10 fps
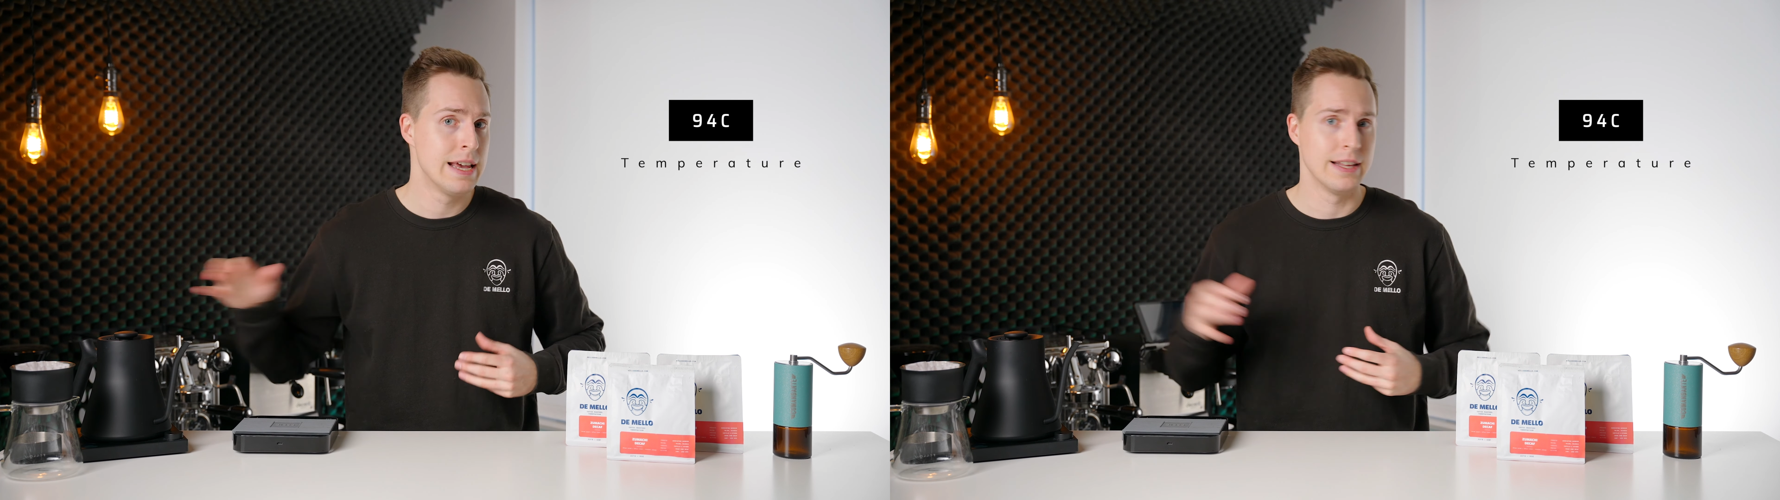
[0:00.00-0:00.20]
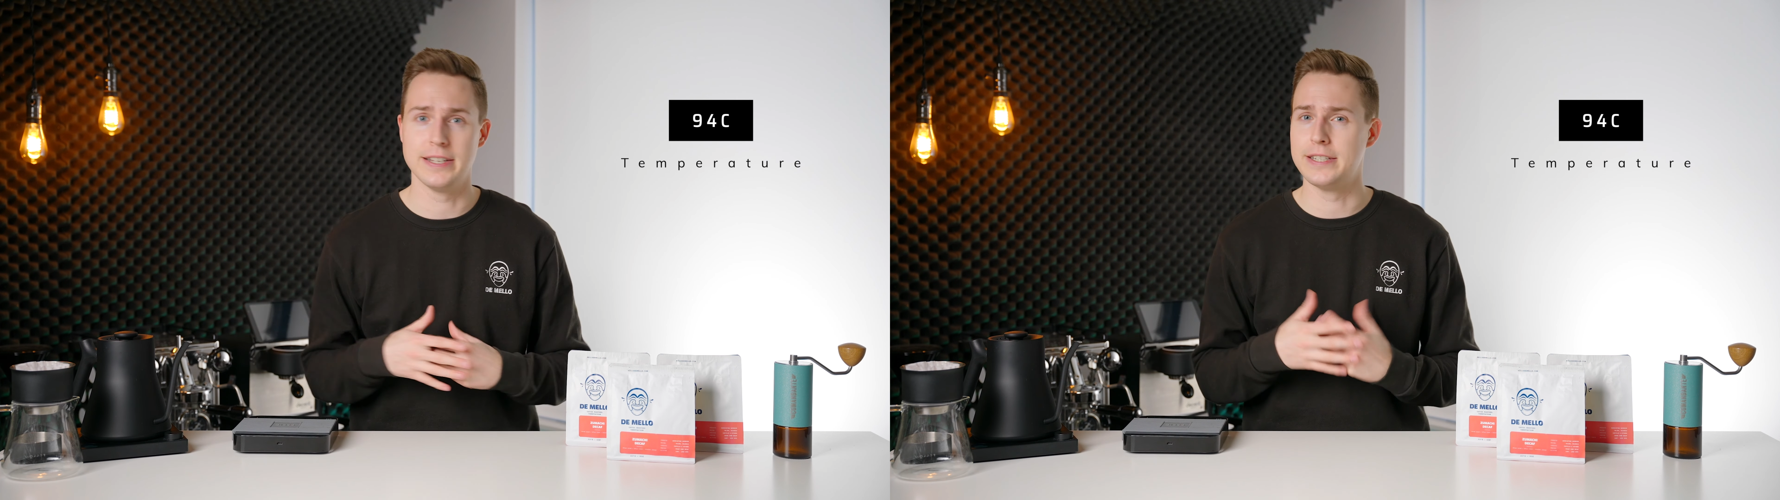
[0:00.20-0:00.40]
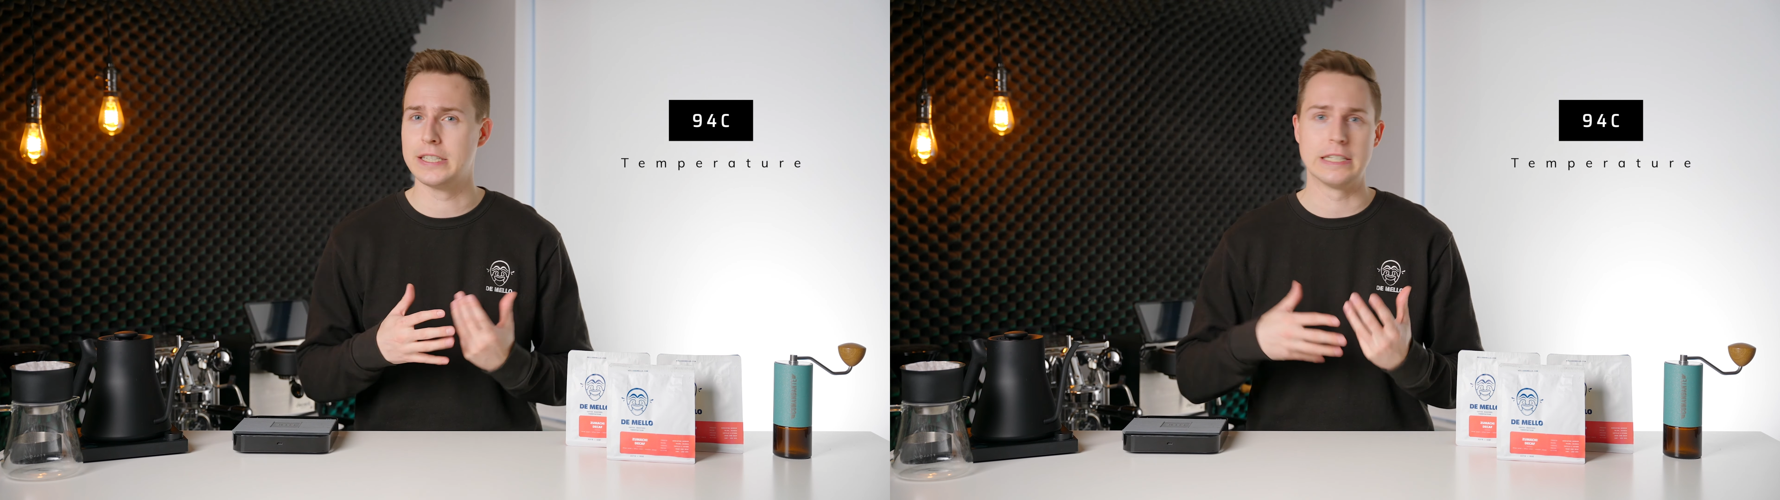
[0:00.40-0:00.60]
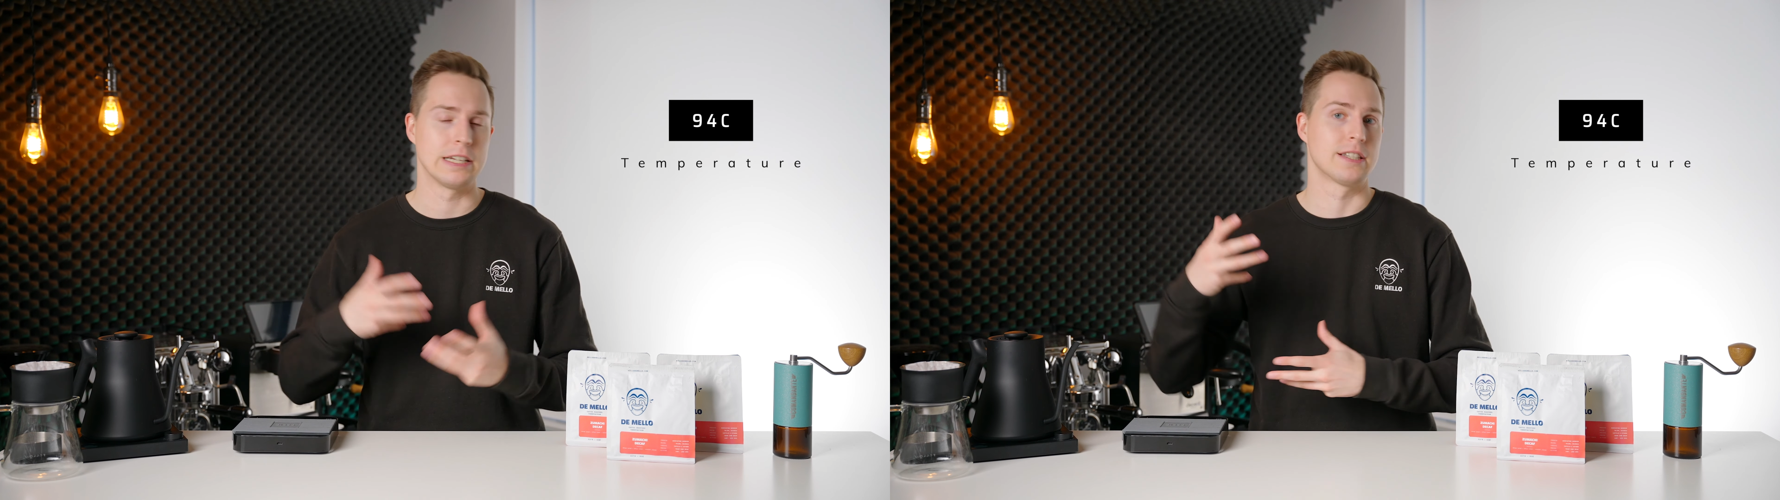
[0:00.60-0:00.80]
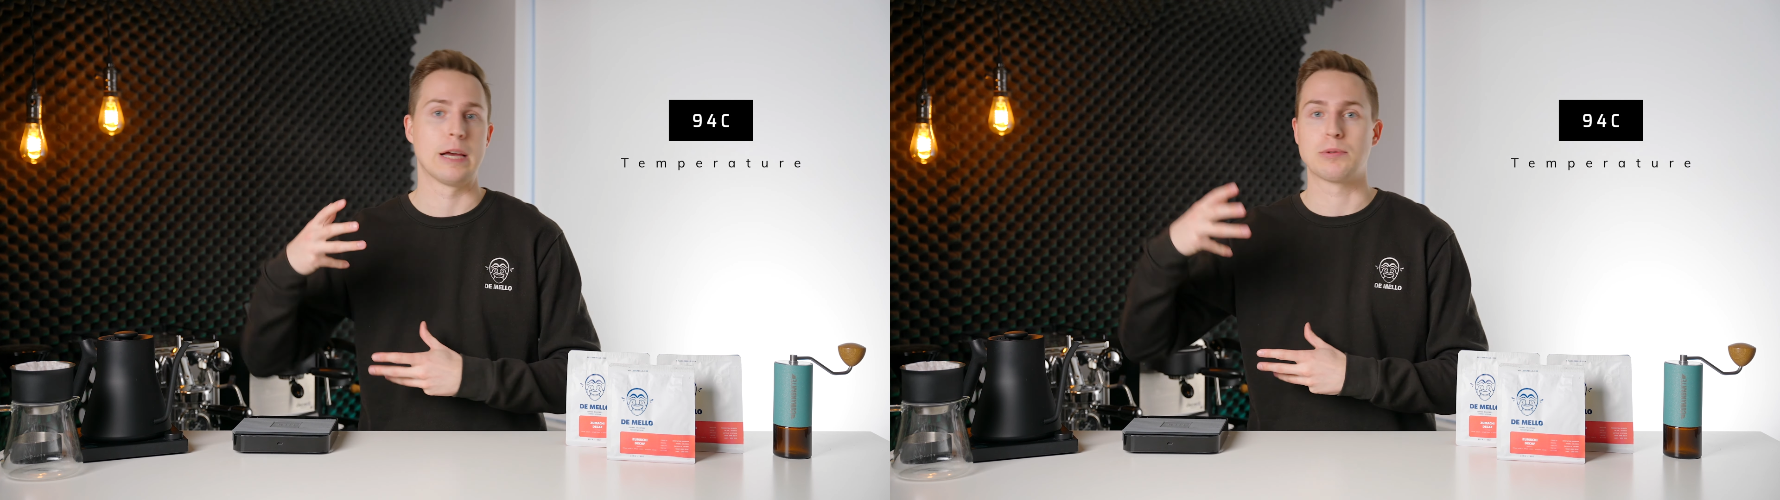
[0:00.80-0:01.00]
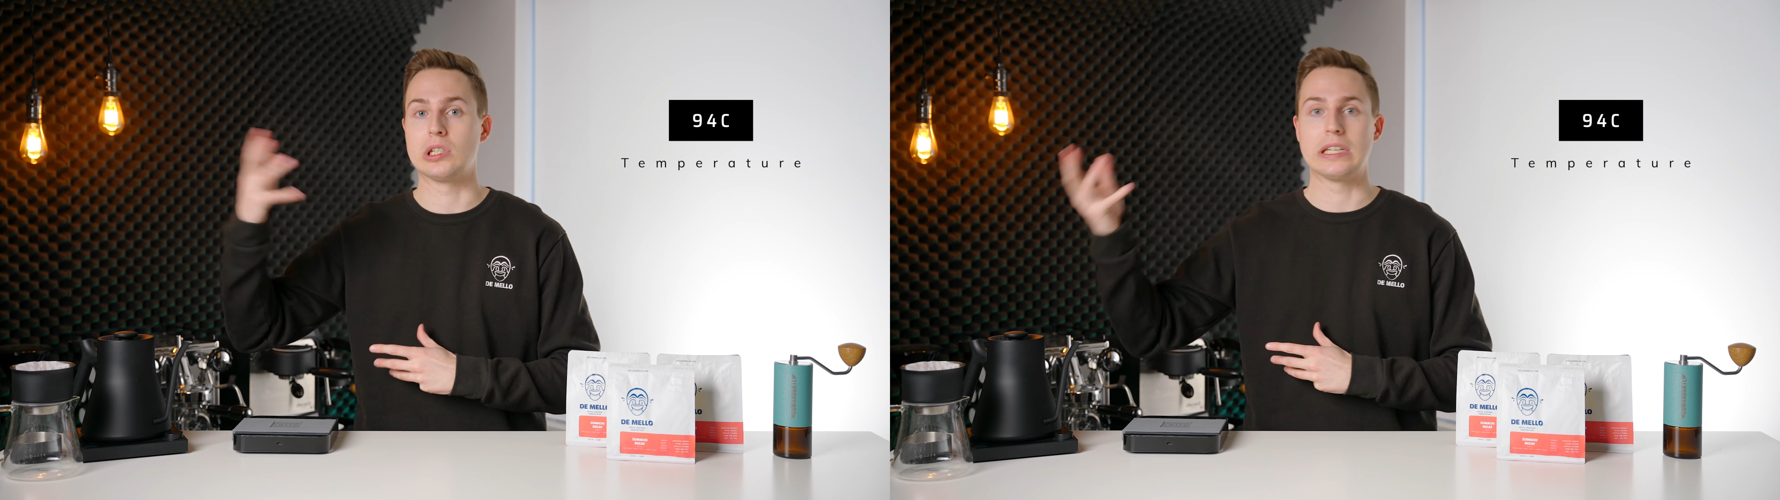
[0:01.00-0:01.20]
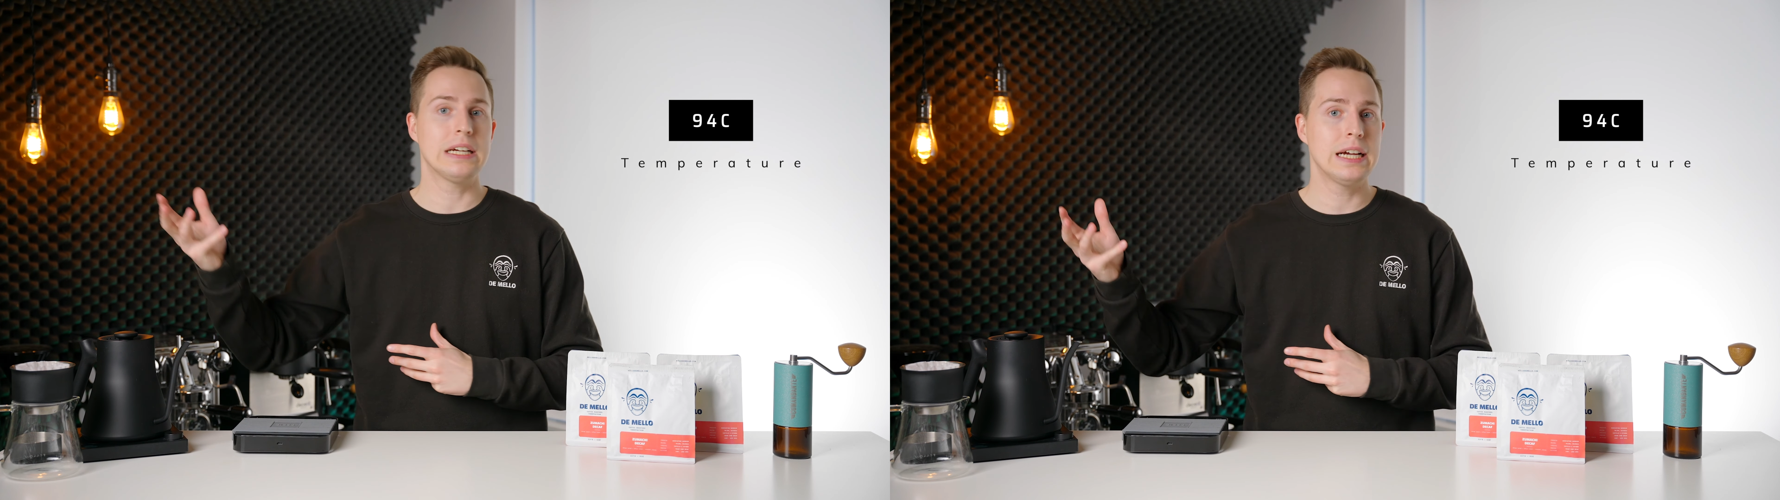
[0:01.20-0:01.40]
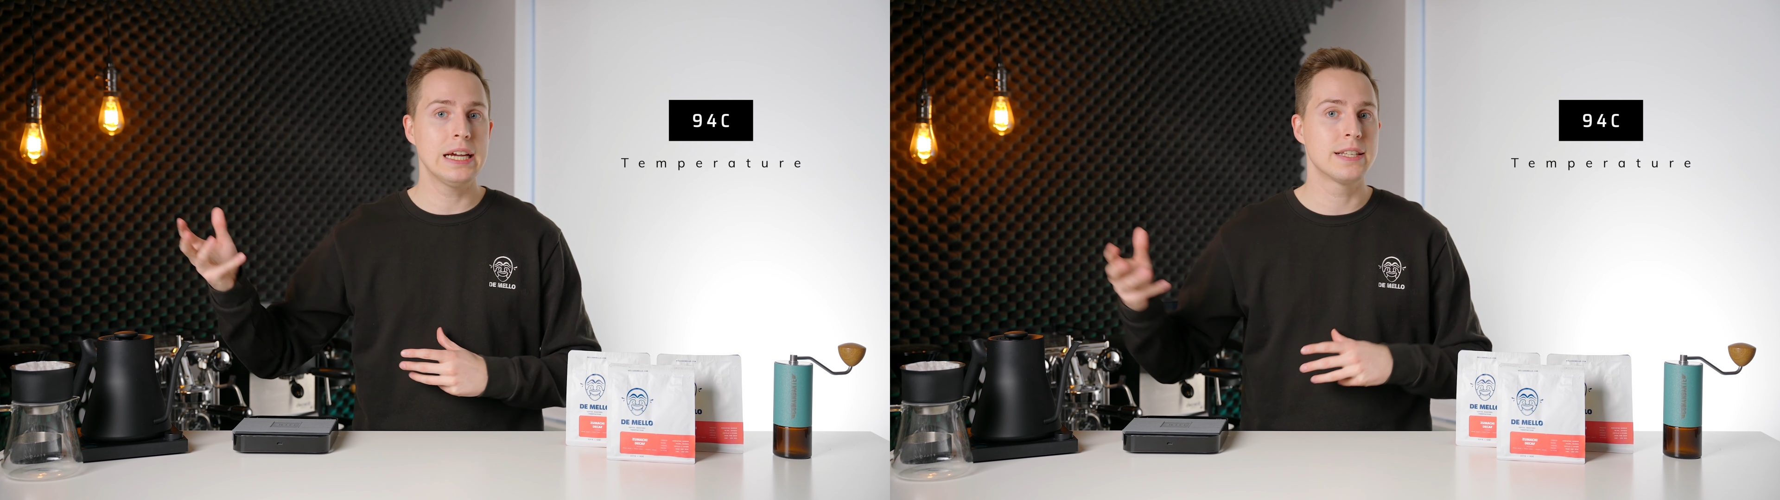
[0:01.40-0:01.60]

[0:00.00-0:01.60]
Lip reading: This isn't exceptionally high,